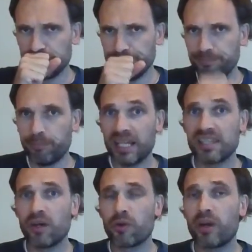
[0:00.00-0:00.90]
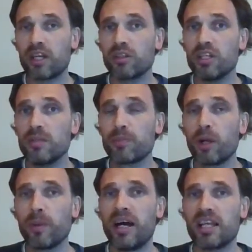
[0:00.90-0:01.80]
But now the recognition
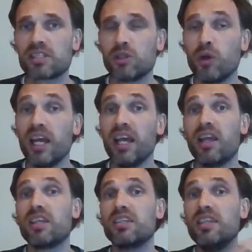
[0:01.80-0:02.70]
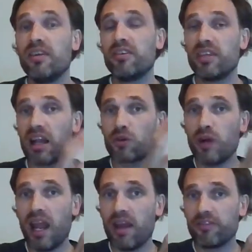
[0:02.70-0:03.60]
problem asks you, given a
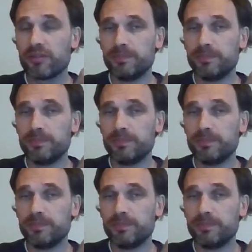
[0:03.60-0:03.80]
graph,